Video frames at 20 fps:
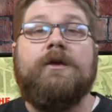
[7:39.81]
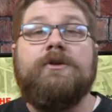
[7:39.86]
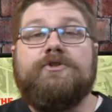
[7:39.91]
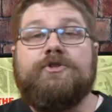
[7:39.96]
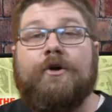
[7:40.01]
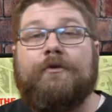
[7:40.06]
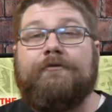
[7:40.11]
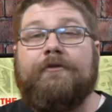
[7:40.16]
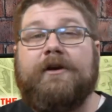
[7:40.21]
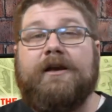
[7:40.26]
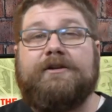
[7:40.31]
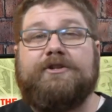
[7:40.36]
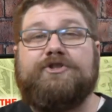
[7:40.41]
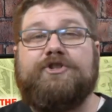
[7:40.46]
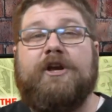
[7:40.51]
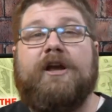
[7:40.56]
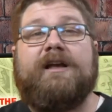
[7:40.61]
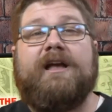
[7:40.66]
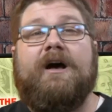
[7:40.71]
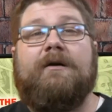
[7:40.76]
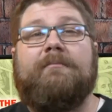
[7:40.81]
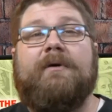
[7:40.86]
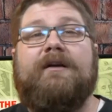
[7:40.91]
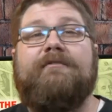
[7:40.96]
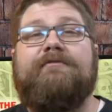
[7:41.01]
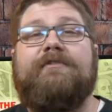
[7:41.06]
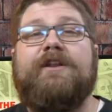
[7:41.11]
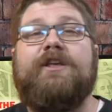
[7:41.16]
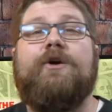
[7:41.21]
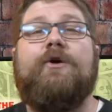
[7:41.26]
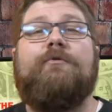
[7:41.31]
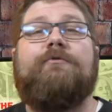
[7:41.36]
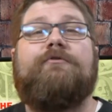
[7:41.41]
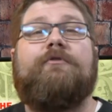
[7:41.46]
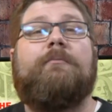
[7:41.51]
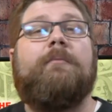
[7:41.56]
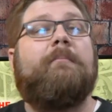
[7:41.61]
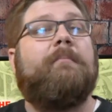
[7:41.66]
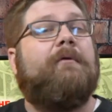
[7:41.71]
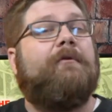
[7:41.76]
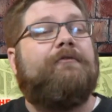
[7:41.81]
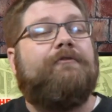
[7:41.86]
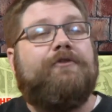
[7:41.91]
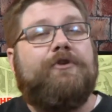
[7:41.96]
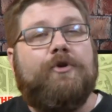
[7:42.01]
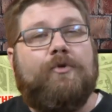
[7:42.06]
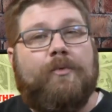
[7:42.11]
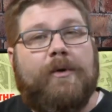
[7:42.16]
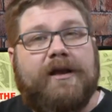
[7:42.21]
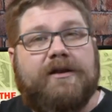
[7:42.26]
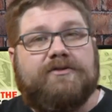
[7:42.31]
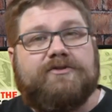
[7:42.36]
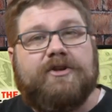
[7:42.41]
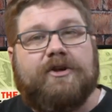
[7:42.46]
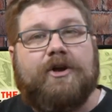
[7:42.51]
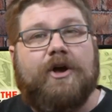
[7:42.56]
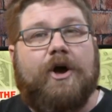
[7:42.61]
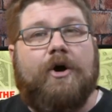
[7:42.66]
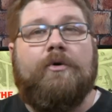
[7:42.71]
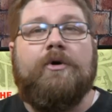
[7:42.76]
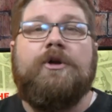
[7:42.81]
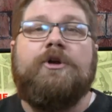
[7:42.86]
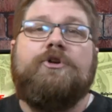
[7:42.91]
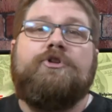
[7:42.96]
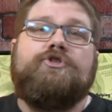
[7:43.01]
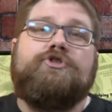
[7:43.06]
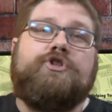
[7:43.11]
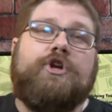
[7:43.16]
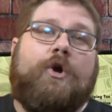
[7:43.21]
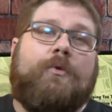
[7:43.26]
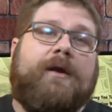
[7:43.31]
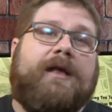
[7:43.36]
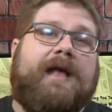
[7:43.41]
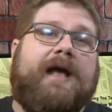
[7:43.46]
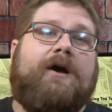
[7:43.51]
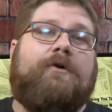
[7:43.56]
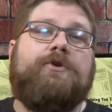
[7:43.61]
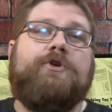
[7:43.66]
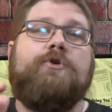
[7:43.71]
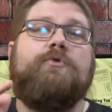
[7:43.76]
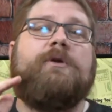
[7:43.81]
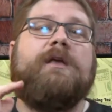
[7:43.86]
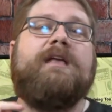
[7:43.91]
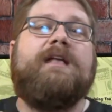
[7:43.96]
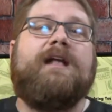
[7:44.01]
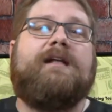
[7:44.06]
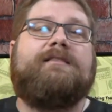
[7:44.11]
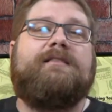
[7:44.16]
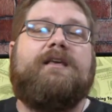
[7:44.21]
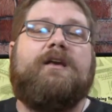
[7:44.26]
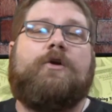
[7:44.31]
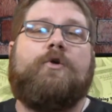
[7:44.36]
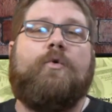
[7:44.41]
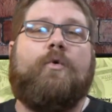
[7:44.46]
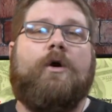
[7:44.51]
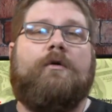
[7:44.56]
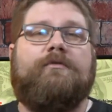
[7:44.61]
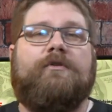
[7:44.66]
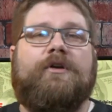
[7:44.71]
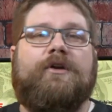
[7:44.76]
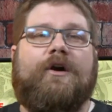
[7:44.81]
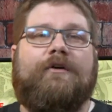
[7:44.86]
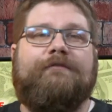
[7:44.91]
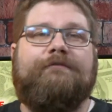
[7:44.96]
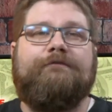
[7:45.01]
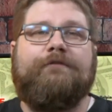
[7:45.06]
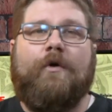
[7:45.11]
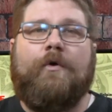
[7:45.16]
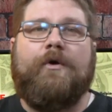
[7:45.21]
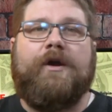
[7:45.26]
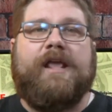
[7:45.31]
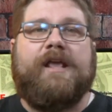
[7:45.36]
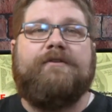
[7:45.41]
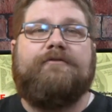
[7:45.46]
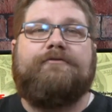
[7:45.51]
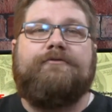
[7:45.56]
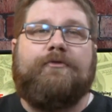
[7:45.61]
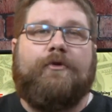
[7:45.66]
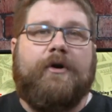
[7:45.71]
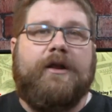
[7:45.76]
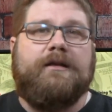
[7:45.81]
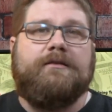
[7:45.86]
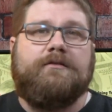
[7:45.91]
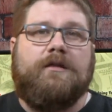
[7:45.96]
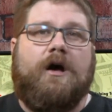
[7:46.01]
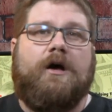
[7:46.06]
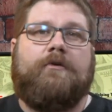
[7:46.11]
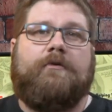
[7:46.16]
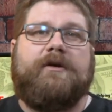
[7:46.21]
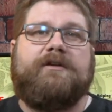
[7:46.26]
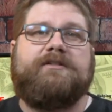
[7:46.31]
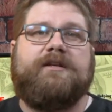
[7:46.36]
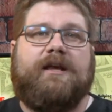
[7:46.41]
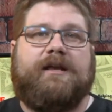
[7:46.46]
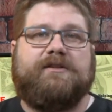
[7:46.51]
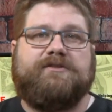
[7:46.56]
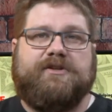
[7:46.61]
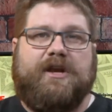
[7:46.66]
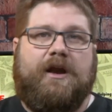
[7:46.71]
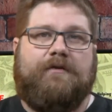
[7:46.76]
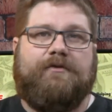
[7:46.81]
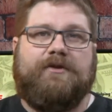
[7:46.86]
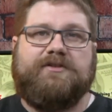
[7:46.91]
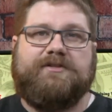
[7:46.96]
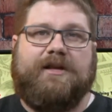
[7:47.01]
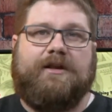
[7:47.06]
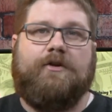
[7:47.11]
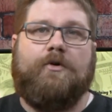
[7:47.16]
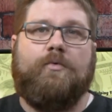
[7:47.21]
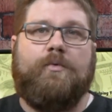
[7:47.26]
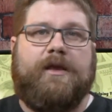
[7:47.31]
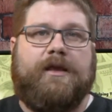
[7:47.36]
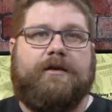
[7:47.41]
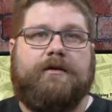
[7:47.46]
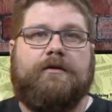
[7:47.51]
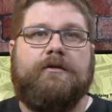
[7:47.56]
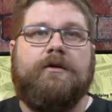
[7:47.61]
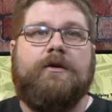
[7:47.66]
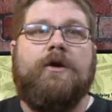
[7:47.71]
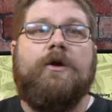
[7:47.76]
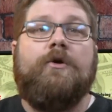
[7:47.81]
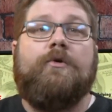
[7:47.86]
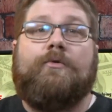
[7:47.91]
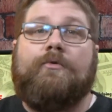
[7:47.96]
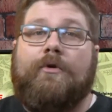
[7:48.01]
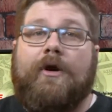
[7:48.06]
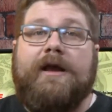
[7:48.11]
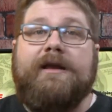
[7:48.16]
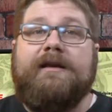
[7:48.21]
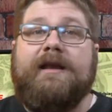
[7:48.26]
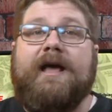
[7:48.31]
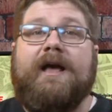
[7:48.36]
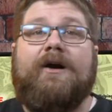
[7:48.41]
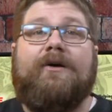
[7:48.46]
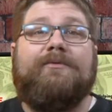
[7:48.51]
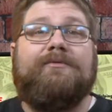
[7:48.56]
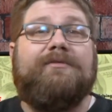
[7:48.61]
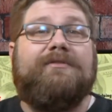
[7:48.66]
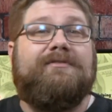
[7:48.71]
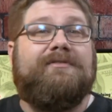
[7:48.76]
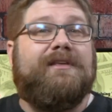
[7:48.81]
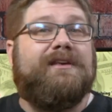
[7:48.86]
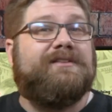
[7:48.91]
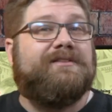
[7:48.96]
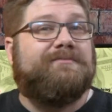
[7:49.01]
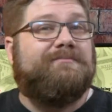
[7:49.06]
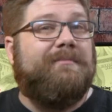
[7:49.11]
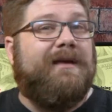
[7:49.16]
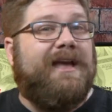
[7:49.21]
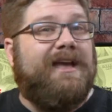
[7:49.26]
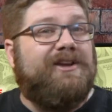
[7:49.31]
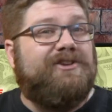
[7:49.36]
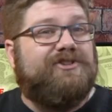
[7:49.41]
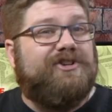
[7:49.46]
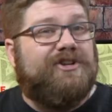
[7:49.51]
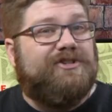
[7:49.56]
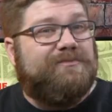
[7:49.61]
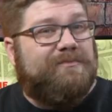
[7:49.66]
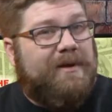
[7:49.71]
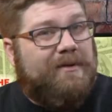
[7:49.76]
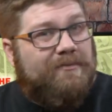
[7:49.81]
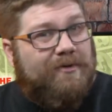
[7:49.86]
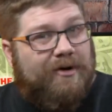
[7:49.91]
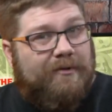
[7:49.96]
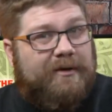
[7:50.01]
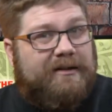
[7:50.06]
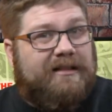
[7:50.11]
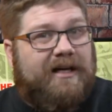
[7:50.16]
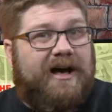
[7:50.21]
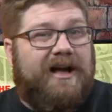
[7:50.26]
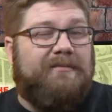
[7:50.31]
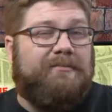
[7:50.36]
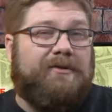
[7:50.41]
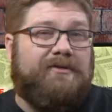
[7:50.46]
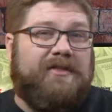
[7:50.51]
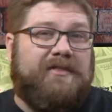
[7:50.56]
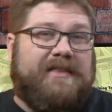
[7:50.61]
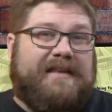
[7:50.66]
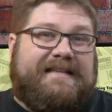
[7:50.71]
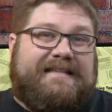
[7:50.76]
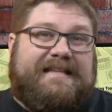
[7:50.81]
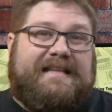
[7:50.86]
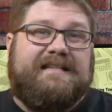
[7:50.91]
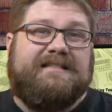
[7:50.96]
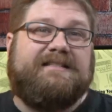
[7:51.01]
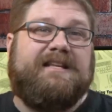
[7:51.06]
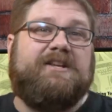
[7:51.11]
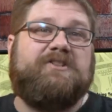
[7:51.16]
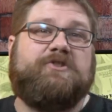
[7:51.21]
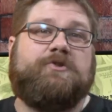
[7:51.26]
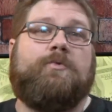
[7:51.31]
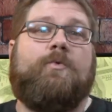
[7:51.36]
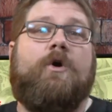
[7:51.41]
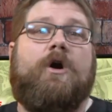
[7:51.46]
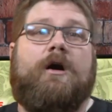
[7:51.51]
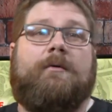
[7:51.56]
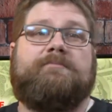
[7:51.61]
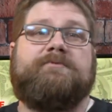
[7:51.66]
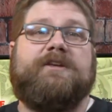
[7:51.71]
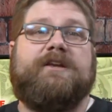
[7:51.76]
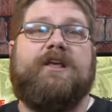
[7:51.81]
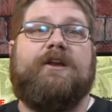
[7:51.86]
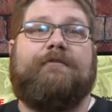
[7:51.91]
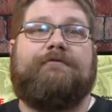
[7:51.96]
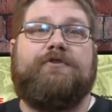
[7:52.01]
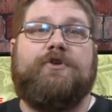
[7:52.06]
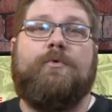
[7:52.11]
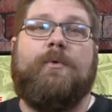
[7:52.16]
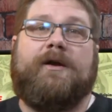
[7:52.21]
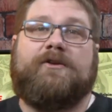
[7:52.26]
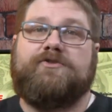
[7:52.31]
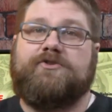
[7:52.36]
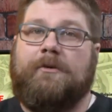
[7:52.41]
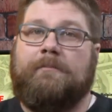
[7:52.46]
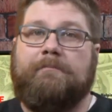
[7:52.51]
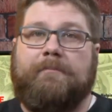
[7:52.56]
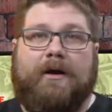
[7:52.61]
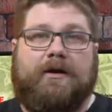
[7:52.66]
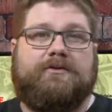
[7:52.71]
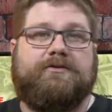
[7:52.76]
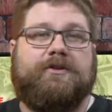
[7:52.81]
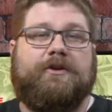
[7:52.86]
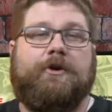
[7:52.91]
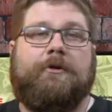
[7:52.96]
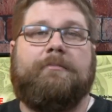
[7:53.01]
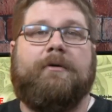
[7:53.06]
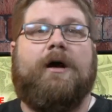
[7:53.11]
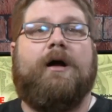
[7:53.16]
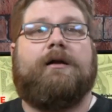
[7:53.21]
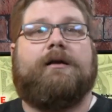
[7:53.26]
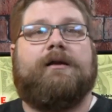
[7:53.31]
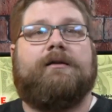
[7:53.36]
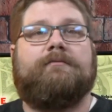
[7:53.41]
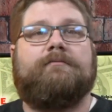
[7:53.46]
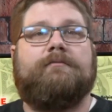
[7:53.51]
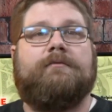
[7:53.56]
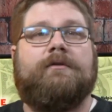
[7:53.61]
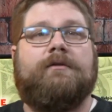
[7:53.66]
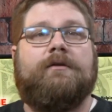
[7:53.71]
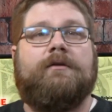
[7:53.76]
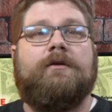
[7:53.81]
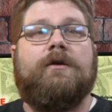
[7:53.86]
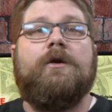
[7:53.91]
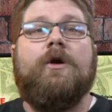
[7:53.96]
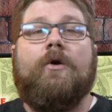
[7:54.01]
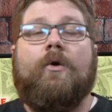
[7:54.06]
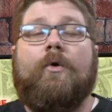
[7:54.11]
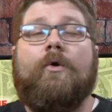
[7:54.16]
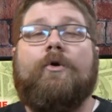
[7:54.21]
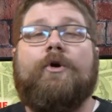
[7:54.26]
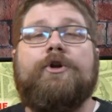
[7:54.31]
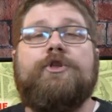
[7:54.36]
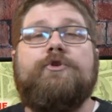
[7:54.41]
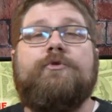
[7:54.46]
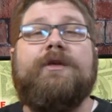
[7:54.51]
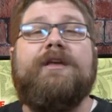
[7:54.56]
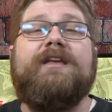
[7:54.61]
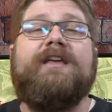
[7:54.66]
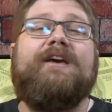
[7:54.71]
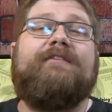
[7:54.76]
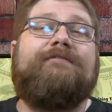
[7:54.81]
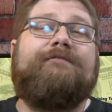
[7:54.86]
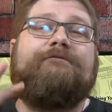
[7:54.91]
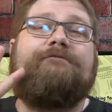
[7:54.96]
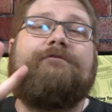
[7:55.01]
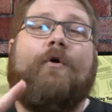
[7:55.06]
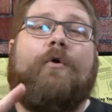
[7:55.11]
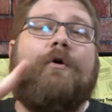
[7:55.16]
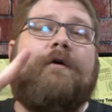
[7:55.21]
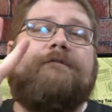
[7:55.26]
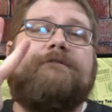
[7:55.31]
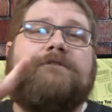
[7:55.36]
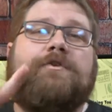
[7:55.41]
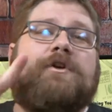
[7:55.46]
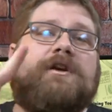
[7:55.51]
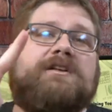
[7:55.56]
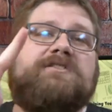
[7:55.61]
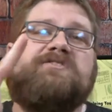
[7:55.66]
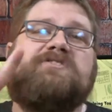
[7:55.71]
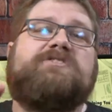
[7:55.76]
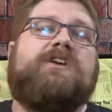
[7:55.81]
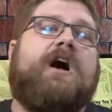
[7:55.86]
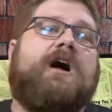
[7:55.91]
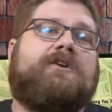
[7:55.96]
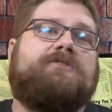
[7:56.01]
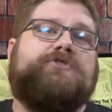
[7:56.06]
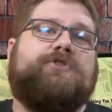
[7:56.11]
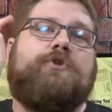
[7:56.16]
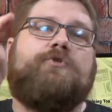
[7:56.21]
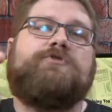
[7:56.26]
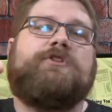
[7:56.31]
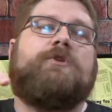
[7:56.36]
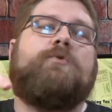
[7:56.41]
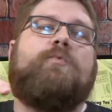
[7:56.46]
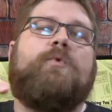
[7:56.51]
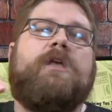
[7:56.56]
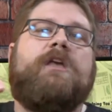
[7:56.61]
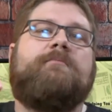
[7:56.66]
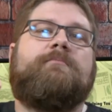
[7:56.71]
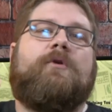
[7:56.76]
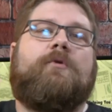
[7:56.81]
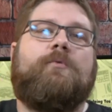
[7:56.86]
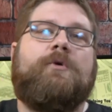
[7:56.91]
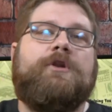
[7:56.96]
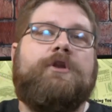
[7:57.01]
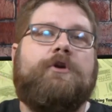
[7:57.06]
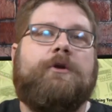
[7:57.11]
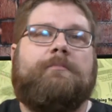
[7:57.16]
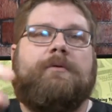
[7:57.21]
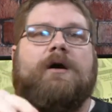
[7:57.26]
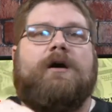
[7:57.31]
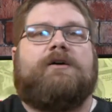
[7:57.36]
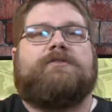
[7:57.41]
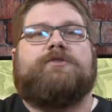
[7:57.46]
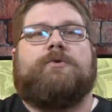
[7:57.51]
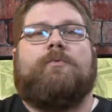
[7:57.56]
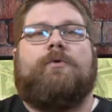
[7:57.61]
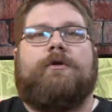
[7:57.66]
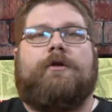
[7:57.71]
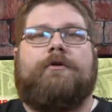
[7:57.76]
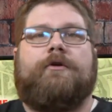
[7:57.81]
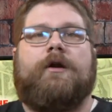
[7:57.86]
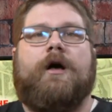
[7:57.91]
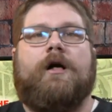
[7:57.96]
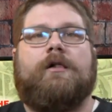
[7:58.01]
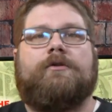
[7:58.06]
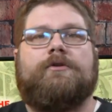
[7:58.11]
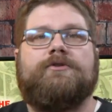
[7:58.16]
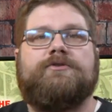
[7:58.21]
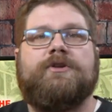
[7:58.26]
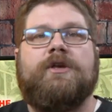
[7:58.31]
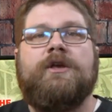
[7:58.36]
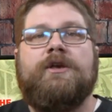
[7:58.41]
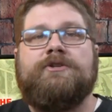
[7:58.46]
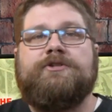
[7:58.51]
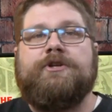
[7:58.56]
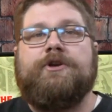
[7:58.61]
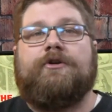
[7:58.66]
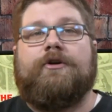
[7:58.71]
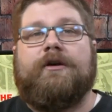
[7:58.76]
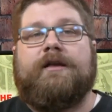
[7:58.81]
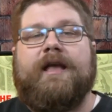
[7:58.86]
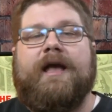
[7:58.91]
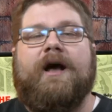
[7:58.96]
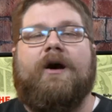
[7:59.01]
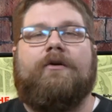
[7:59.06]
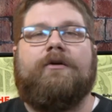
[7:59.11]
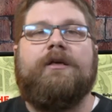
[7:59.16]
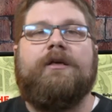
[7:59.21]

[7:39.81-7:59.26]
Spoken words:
Don't forget to check out my video from about a few weeks ago showing how you can get the equivalent of 40 free lottery tickets every single week. Right now, this may just be more reliable than the DC Swamp to get a few extra bucks in your pocket. Or you can get 4 free stocks using Webull when you deposit $100 to your account.